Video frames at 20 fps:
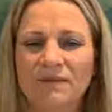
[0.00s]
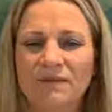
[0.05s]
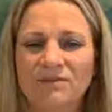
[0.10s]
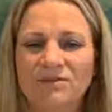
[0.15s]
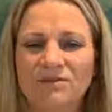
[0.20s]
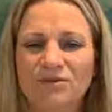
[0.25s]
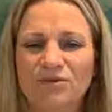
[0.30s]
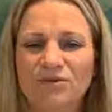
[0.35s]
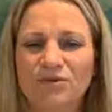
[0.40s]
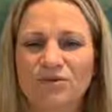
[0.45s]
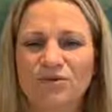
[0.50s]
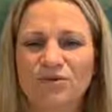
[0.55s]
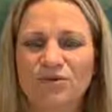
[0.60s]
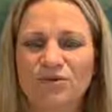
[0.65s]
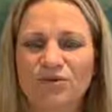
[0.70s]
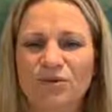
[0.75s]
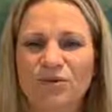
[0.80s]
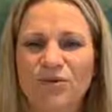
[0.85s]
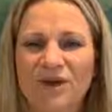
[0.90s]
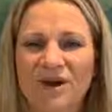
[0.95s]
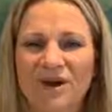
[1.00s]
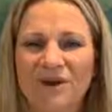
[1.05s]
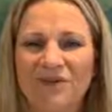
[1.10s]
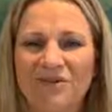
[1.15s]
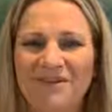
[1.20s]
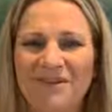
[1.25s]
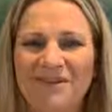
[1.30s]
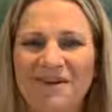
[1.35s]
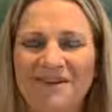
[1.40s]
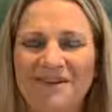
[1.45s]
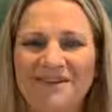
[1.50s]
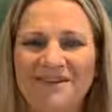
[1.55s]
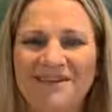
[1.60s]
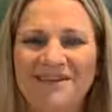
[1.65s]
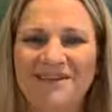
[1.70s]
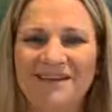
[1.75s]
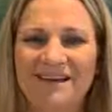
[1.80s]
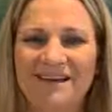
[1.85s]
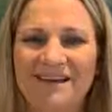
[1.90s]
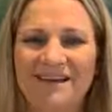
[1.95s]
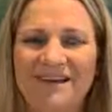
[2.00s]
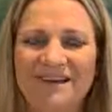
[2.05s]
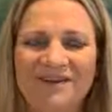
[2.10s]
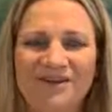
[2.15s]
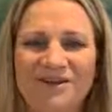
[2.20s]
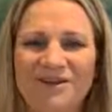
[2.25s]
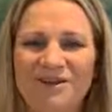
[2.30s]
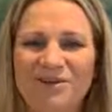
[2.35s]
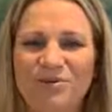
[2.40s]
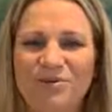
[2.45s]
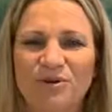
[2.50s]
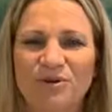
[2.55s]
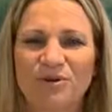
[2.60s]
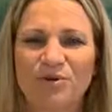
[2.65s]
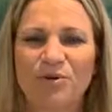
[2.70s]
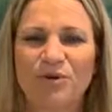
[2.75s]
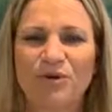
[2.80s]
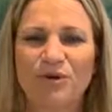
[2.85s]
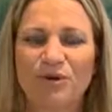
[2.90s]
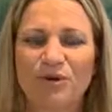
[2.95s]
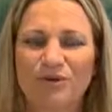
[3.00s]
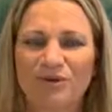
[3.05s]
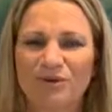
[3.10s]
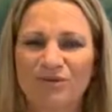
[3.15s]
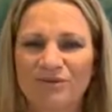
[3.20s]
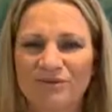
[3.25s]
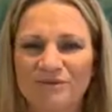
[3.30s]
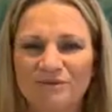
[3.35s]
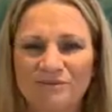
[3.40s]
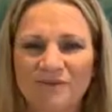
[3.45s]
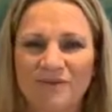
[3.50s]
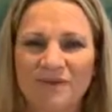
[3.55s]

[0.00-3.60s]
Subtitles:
There's an old story out there, and it talks about the wolf.